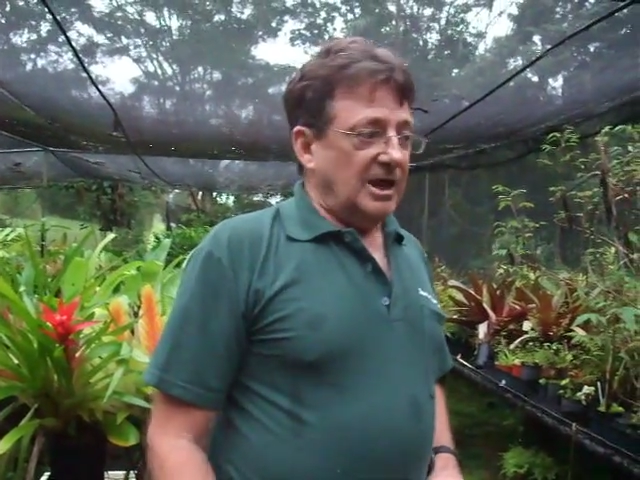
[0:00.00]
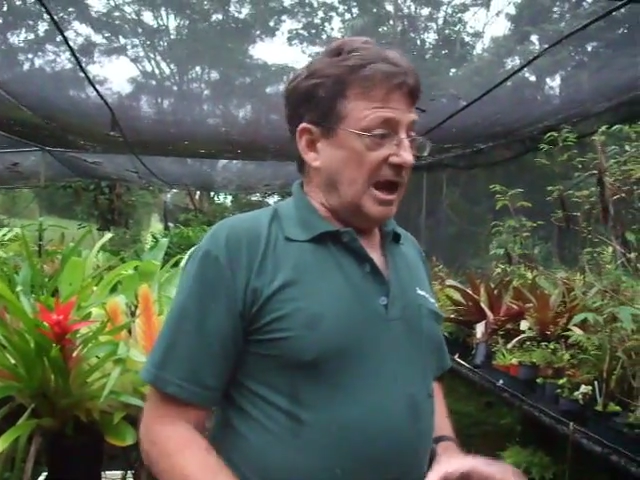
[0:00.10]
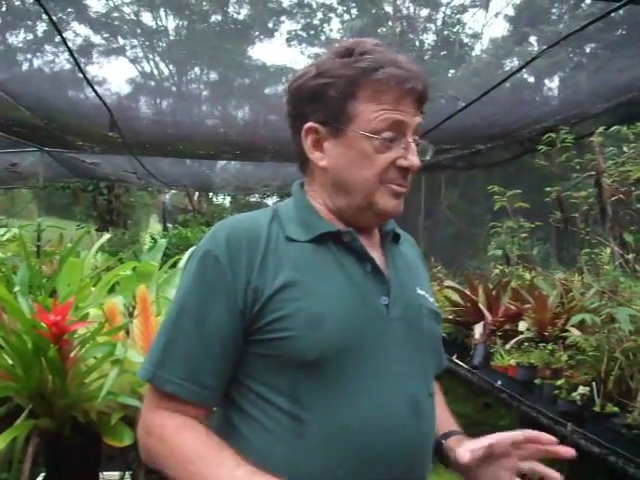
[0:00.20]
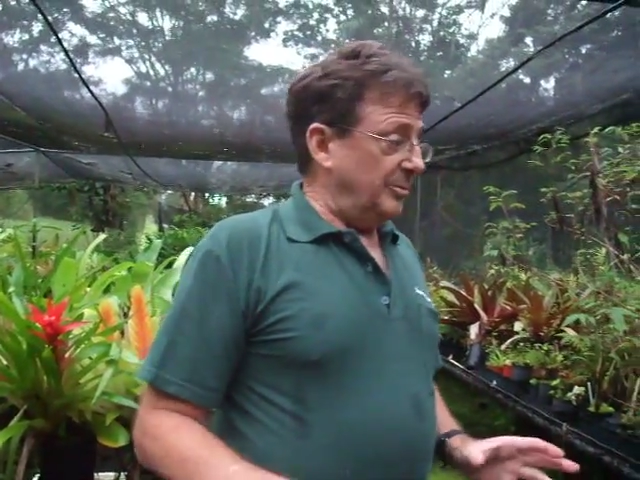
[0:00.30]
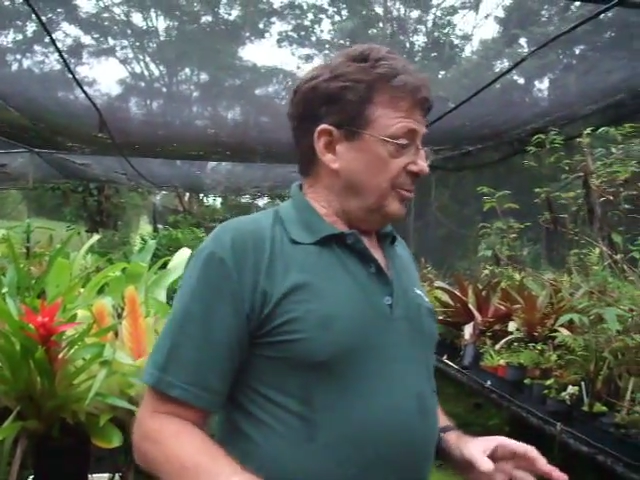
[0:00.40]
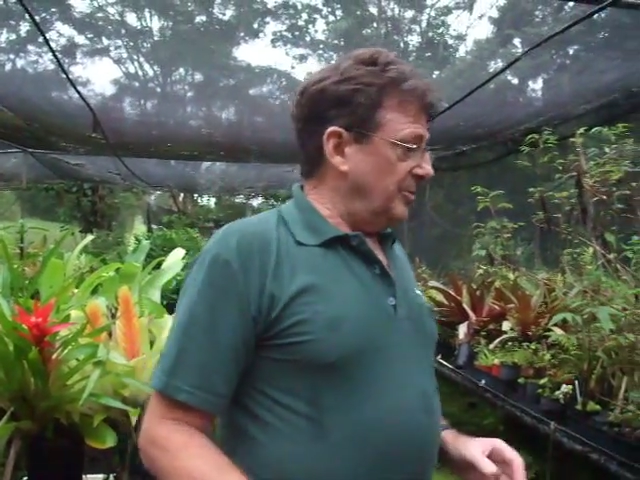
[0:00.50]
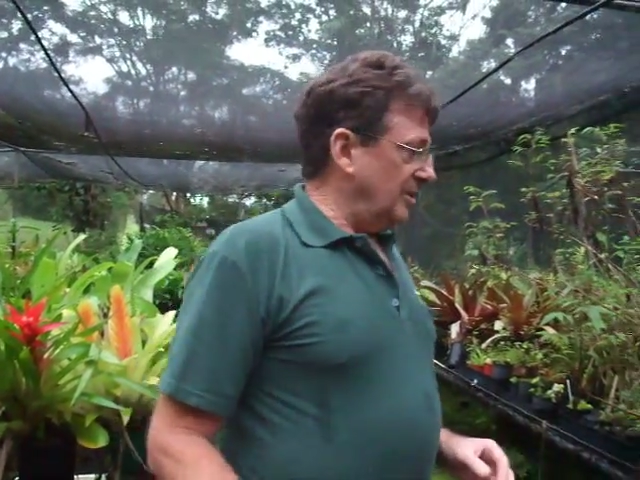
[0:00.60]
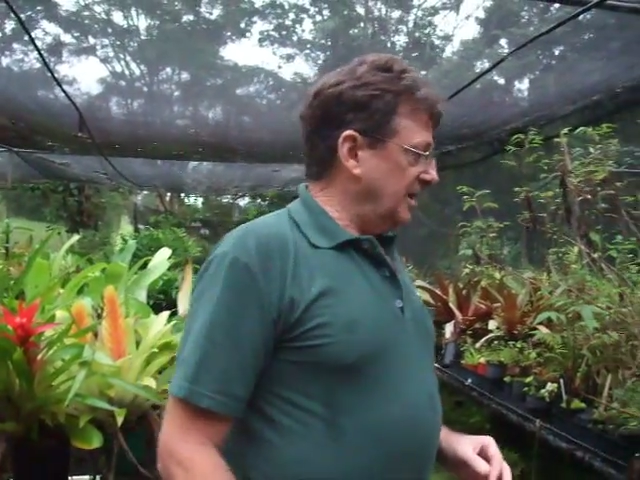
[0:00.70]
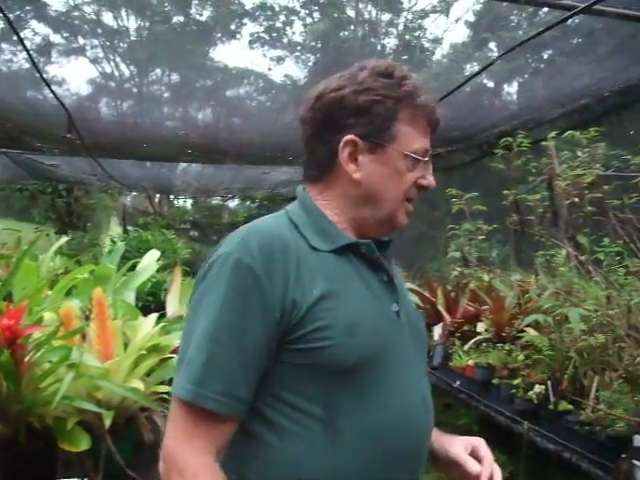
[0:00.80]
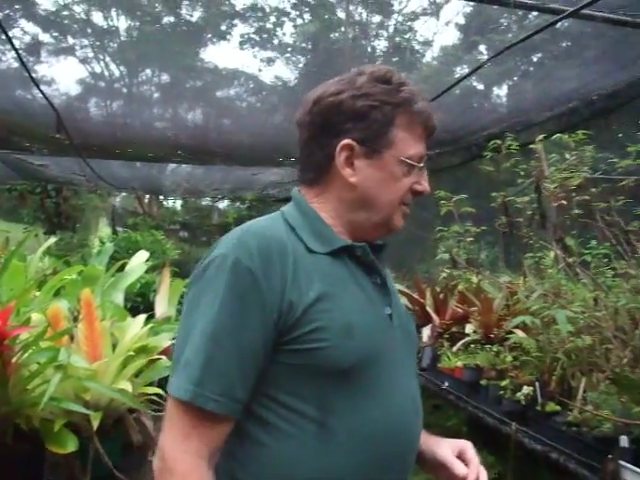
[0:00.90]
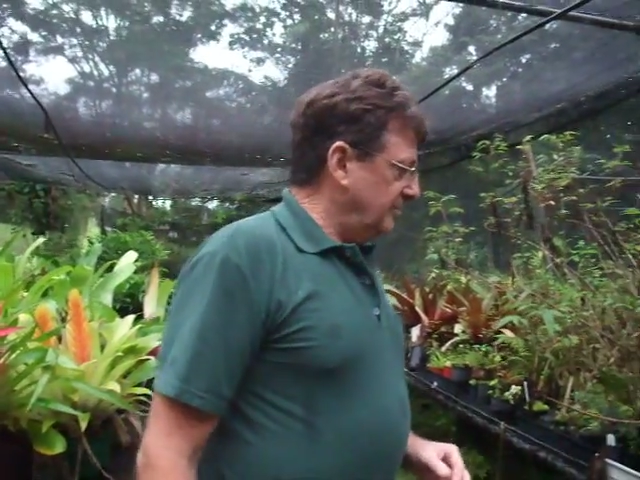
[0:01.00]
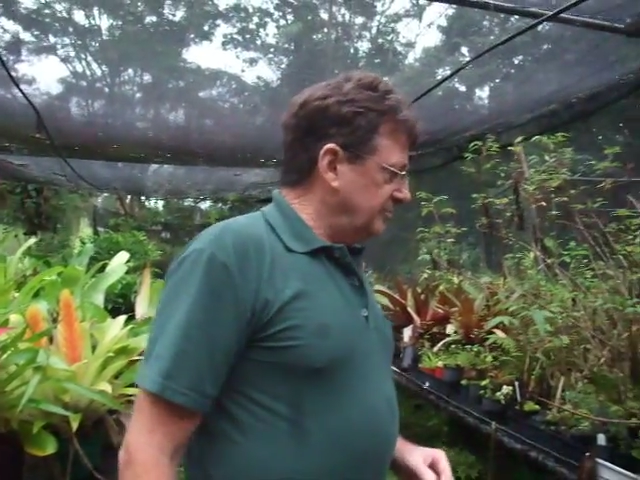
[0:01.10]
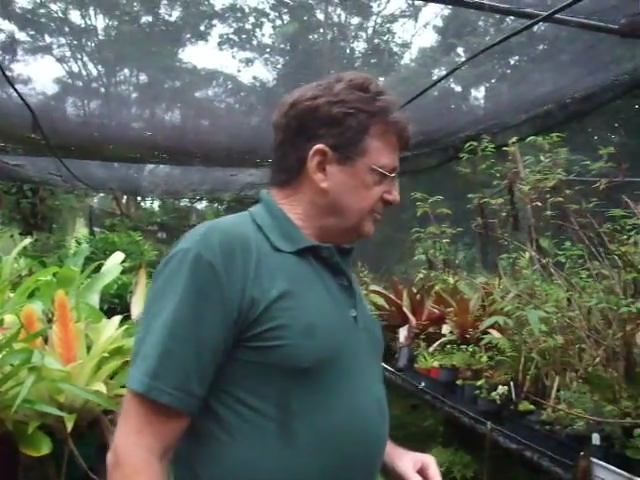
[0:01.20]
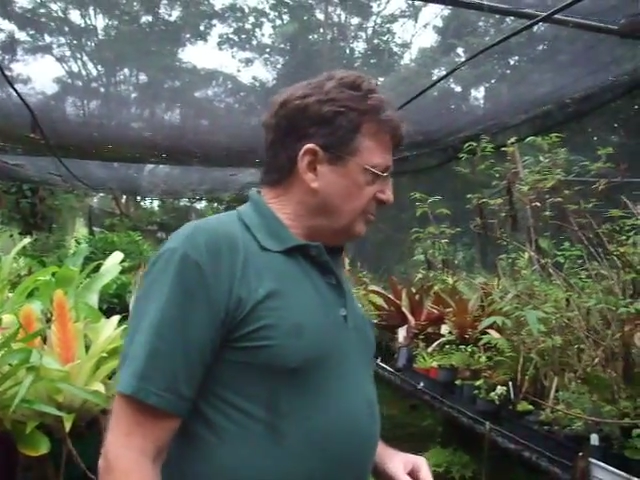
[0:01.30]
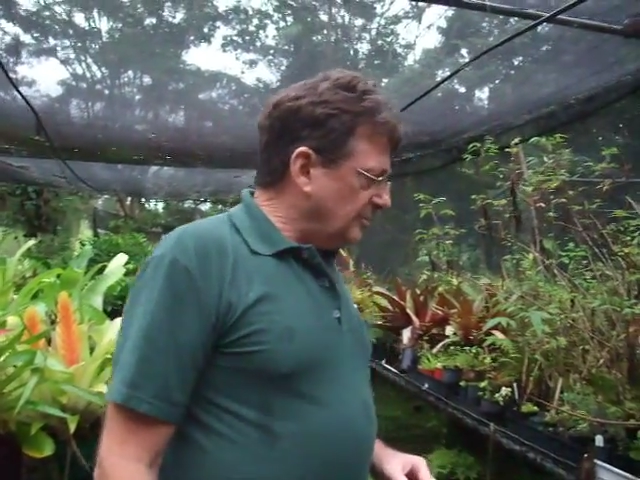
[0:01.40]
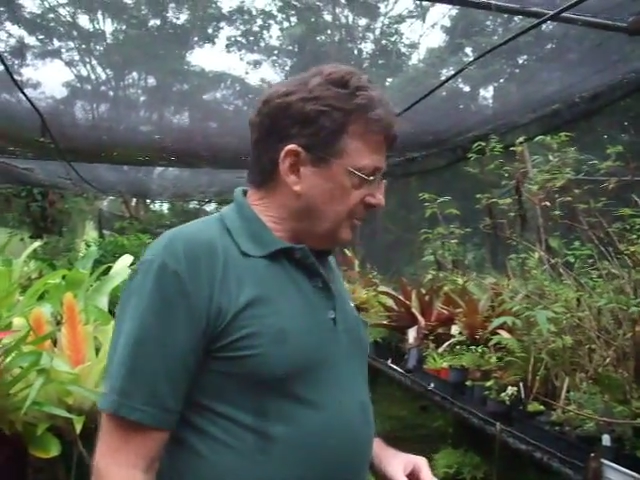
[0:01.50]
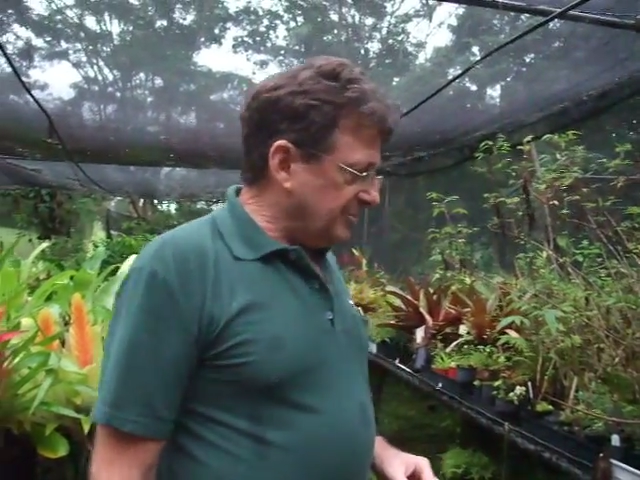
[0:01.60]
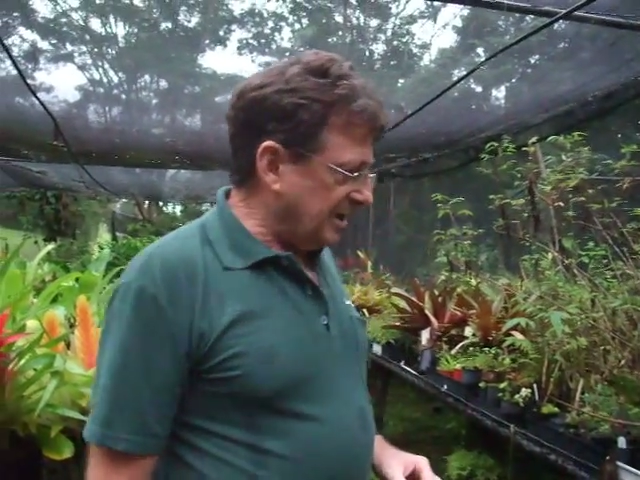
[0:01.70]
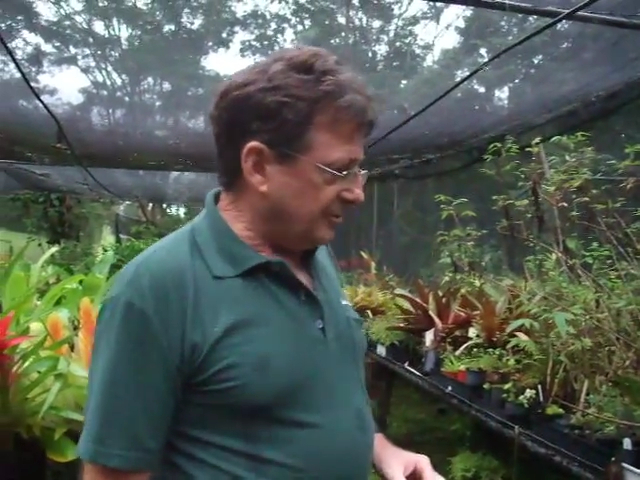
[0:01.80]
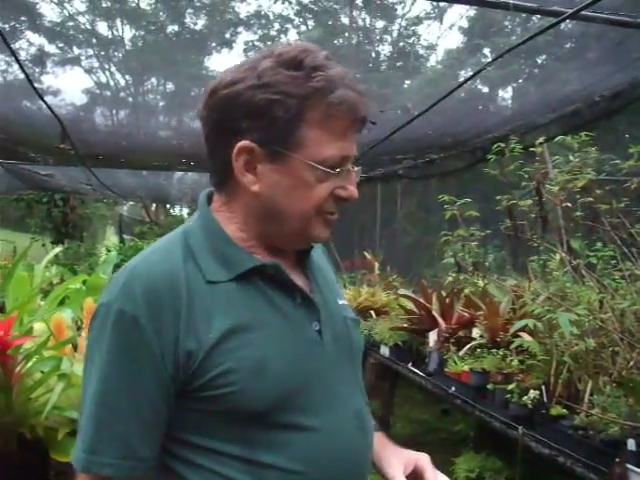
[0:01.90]
up a bromeliad, and we might
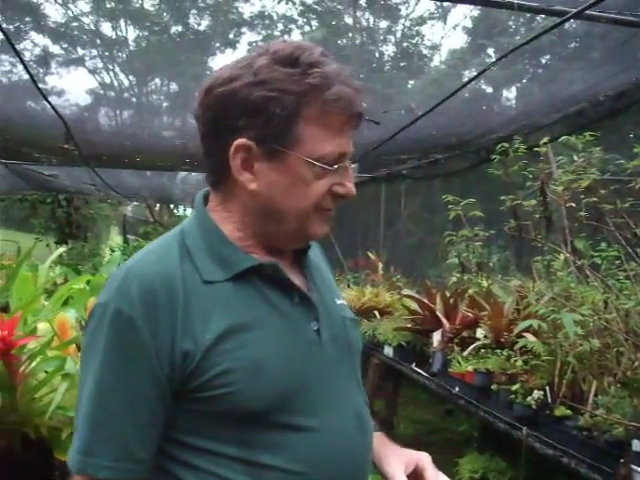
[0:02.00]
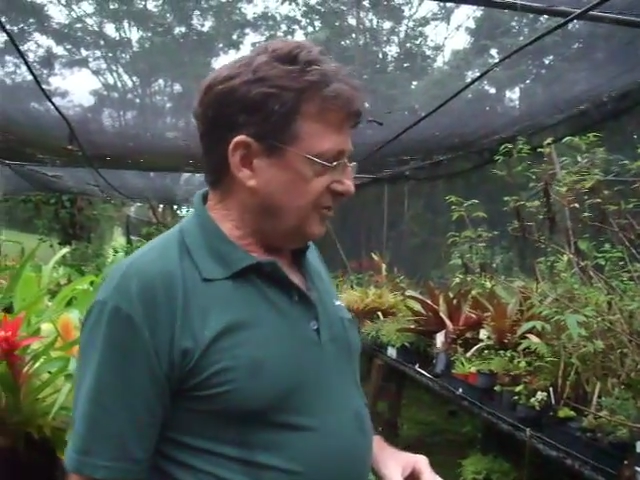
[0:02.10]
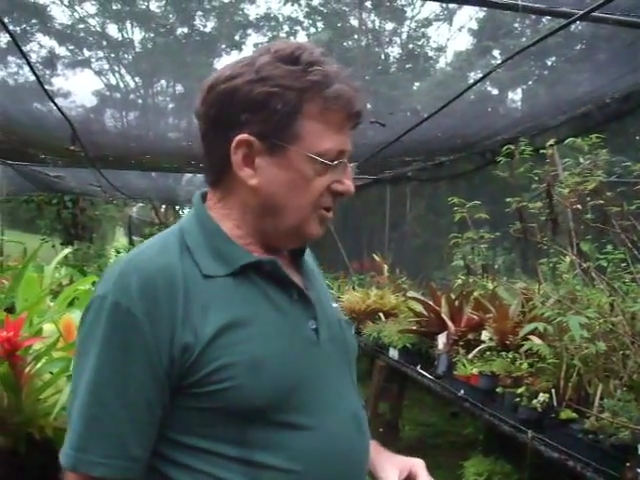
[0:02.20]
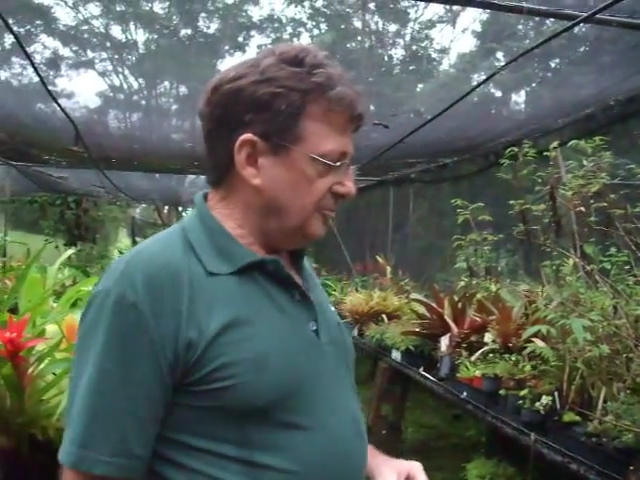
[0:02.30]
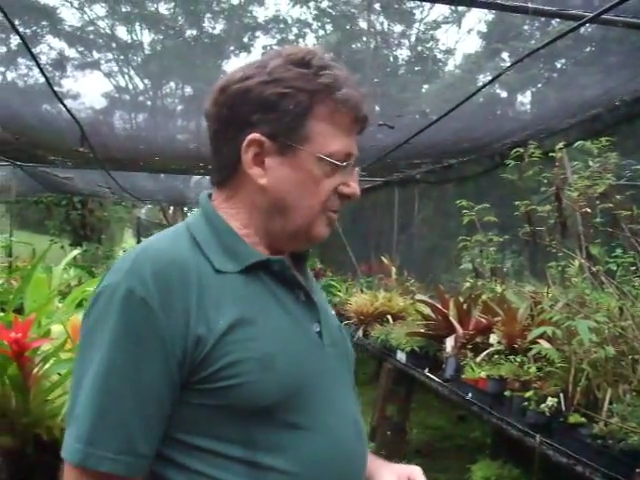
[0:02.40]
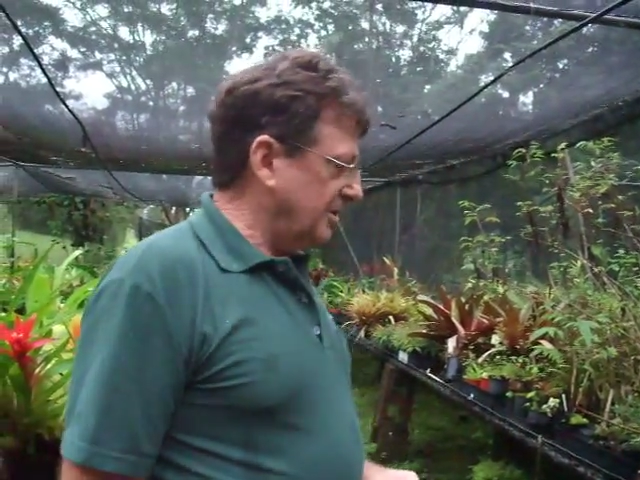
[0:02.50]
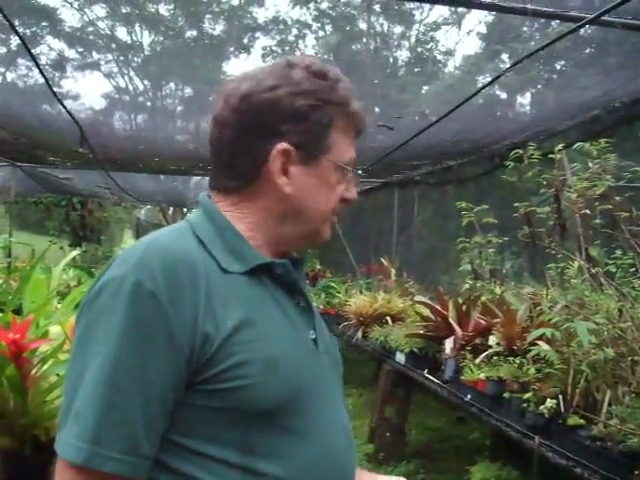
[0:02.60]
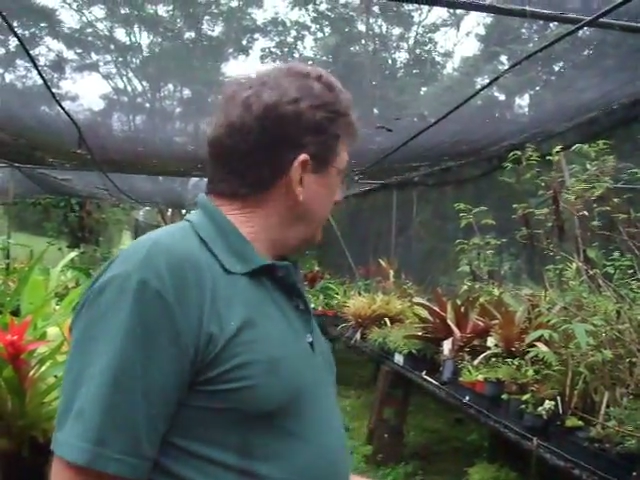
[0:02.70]
be able to divide one